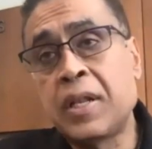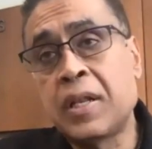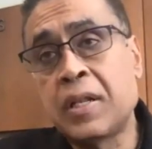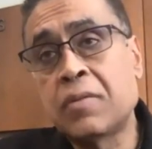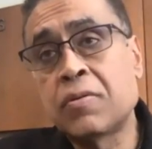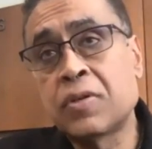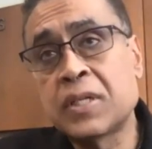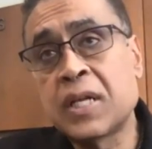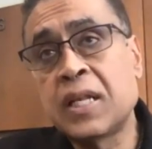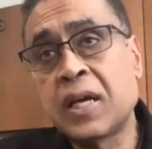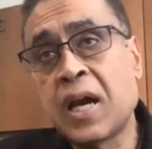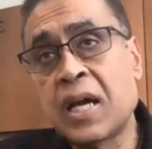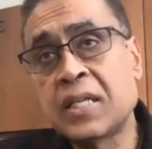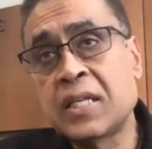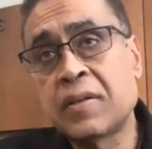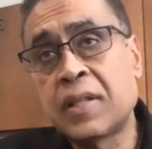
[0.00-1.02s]
those are the
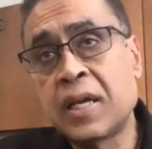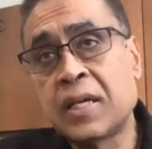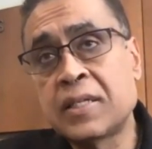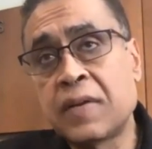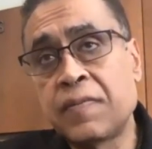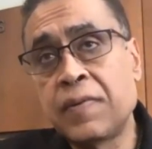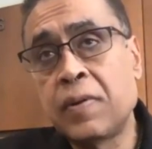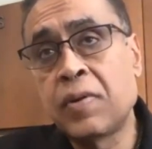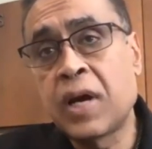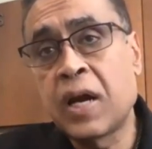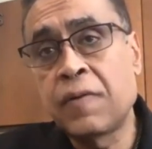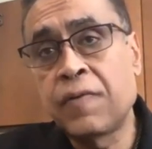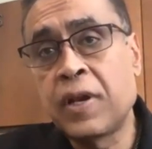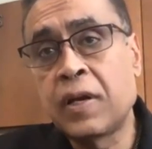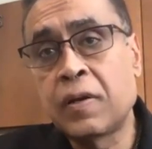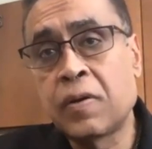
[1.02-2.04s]
kinds of things that we'll look at
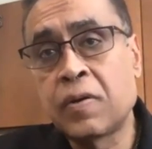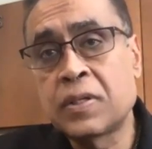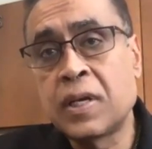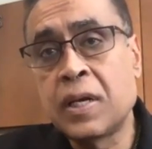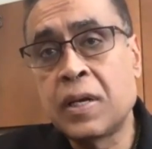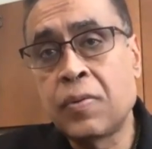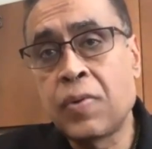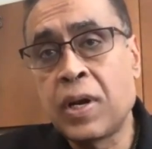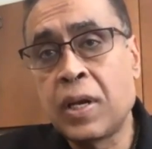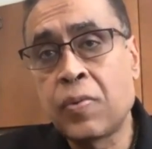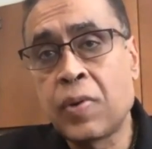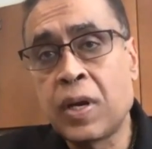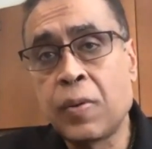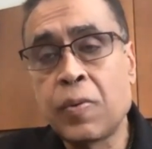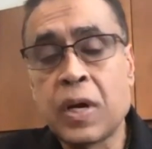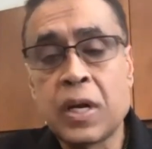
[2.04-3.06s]
very closely in
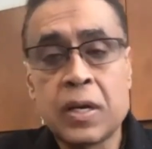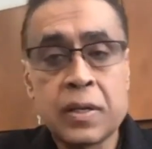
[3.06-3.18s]
2021.